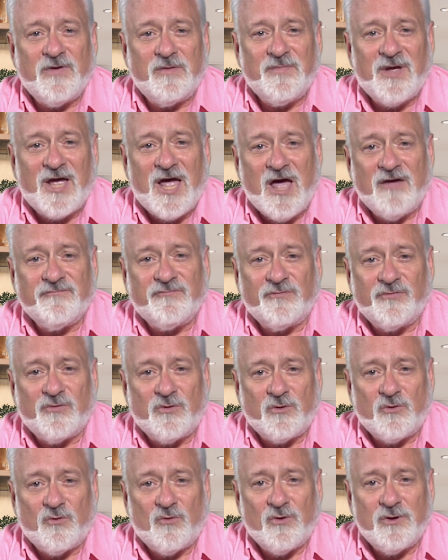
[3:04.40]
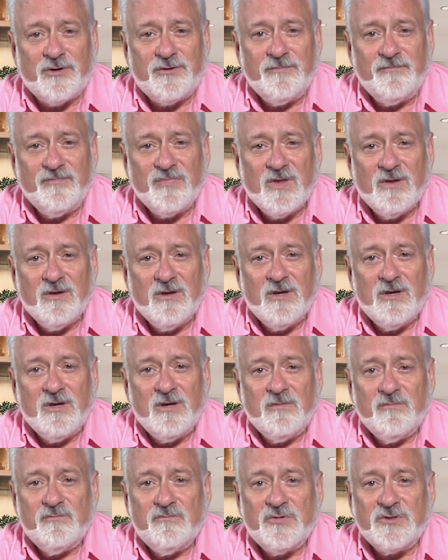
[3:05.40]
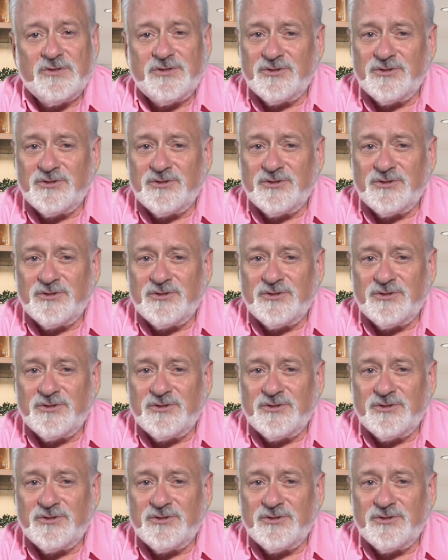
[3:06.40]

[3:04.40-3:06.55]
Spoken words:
on behalf of the Lord, but